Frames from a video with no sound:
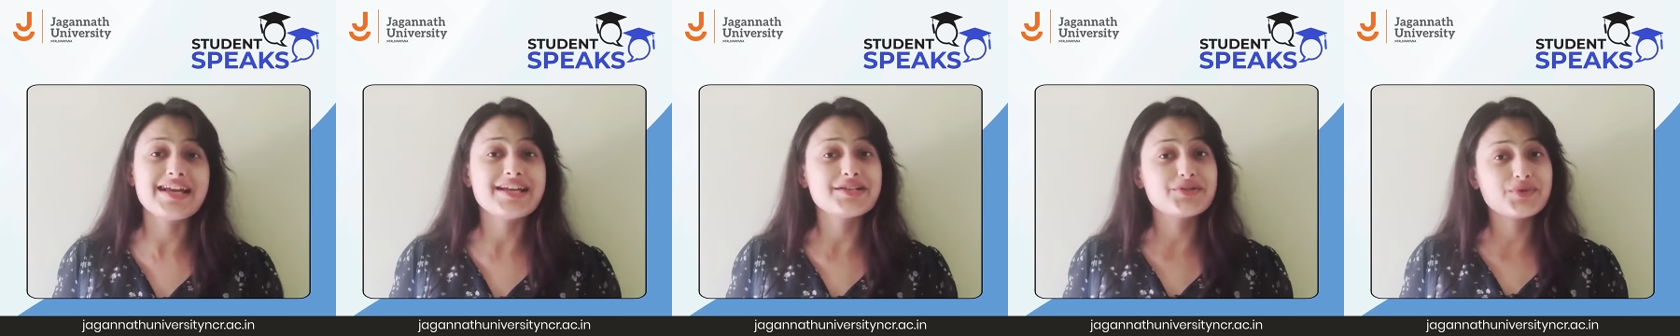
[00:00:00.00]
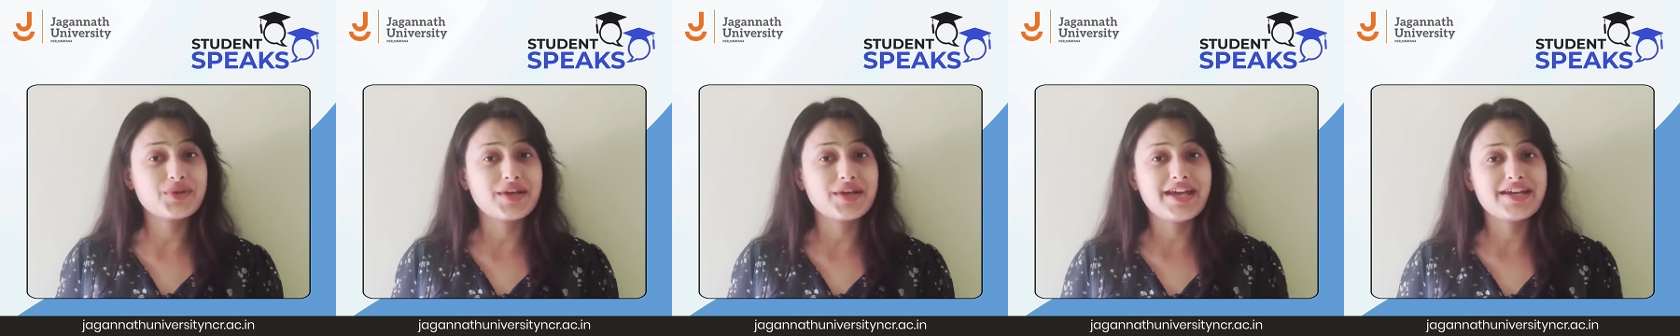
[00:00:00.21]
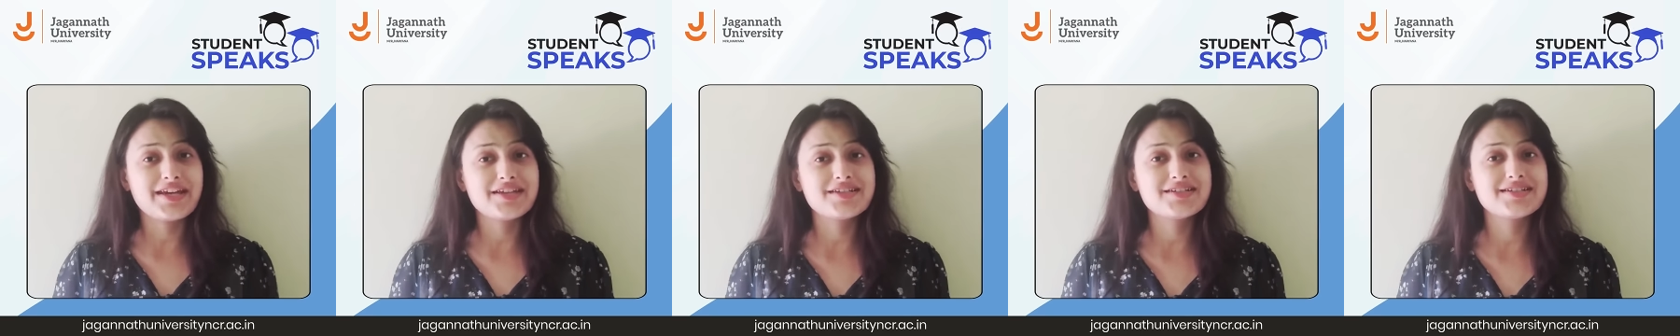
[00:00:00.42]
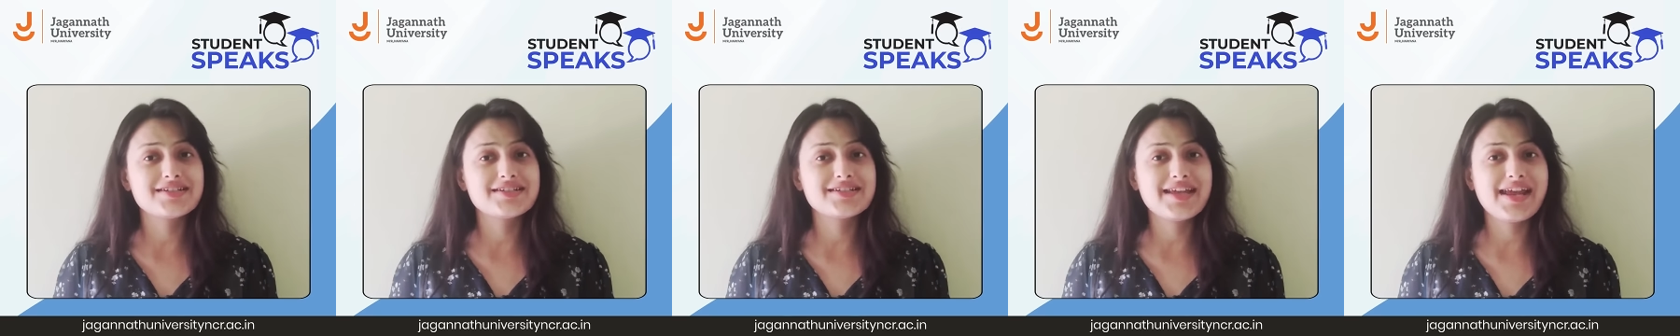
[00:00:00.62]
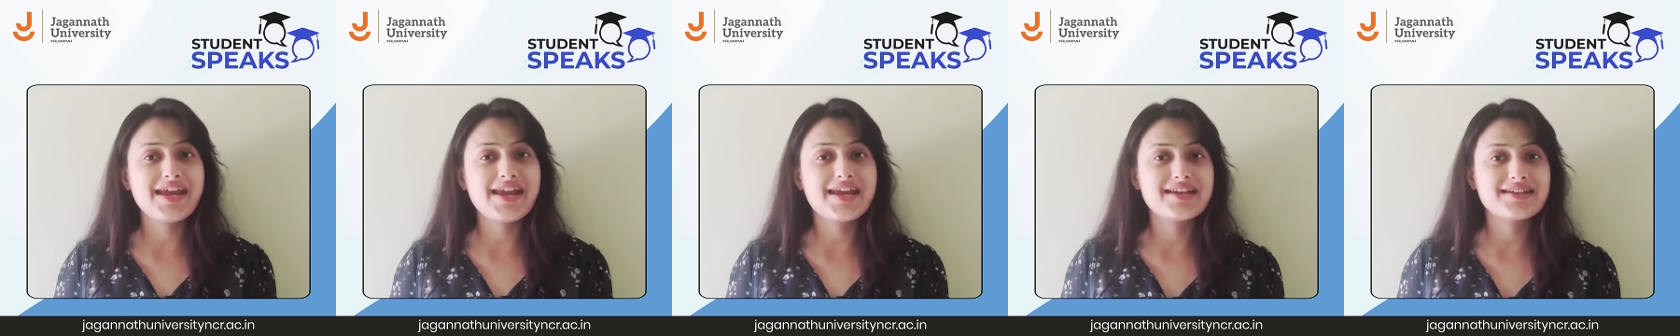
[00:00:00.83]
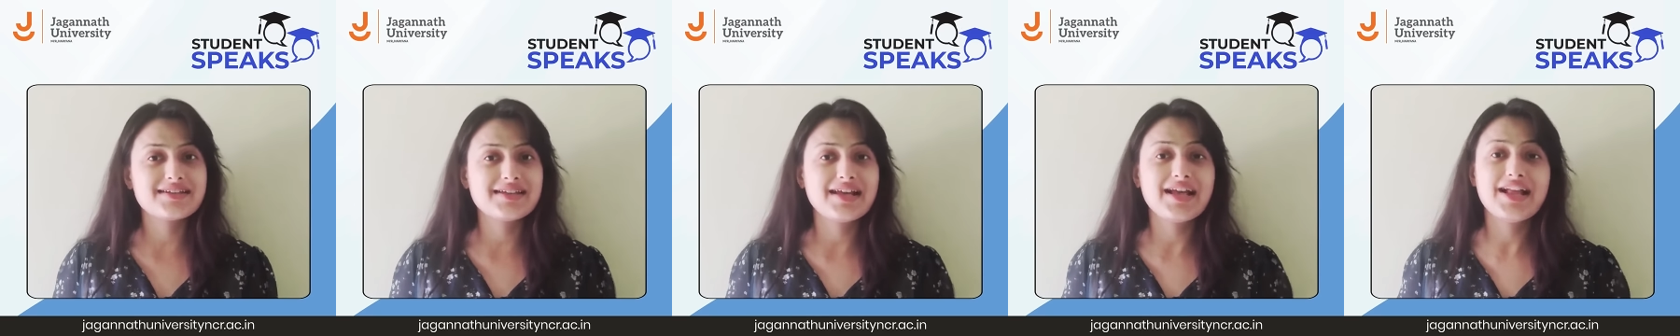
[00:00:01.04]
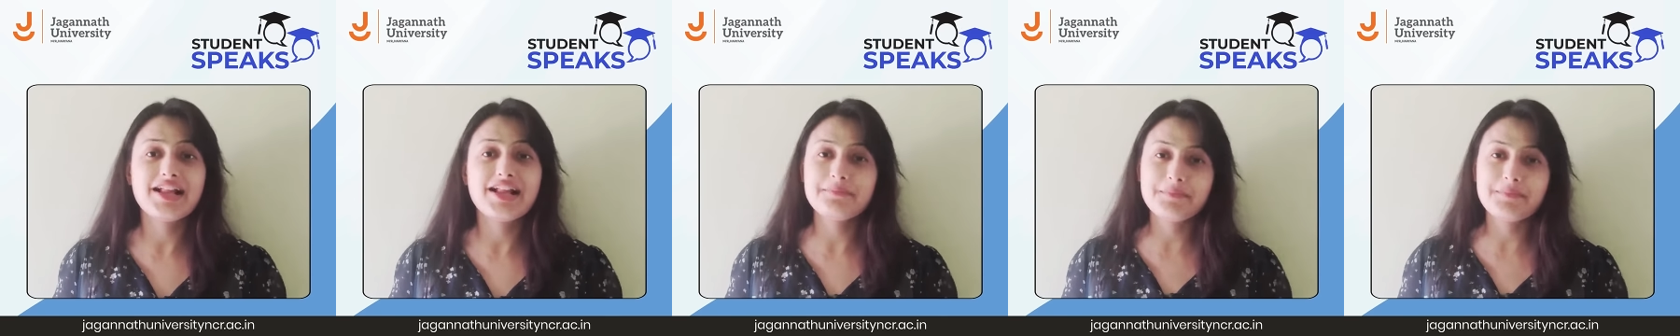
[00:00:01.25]
education, and
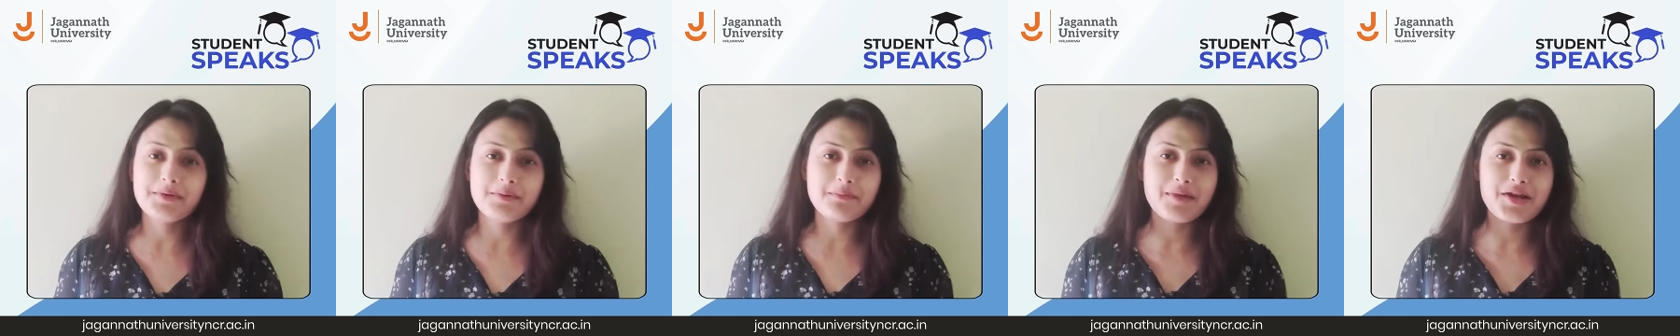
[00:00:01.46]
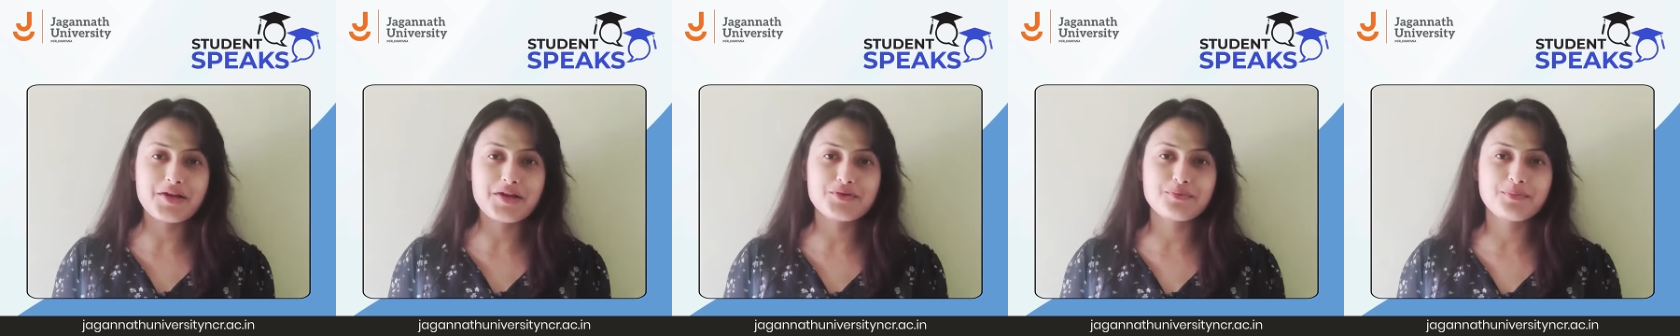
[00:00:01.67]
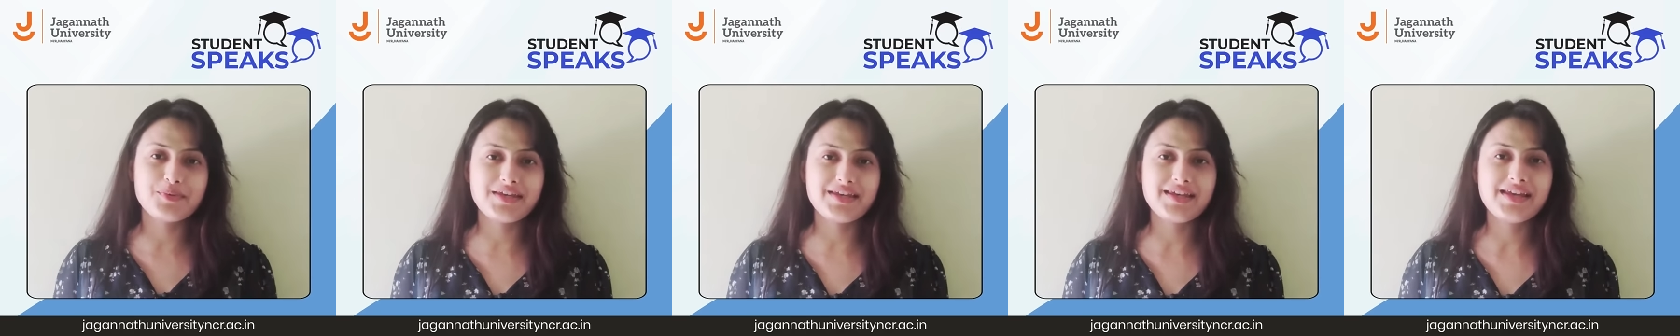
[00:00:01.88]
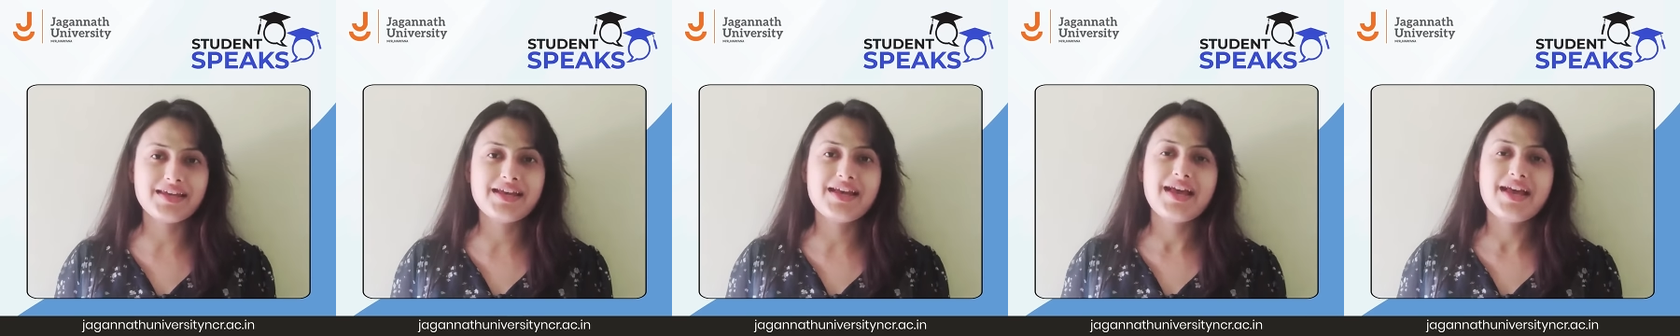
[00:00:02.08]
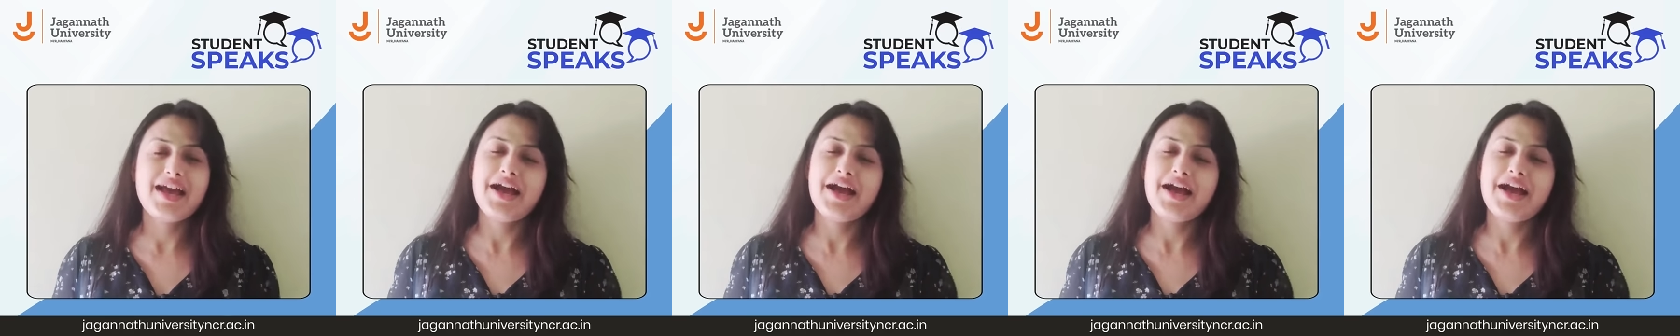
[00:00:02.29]
helping me to be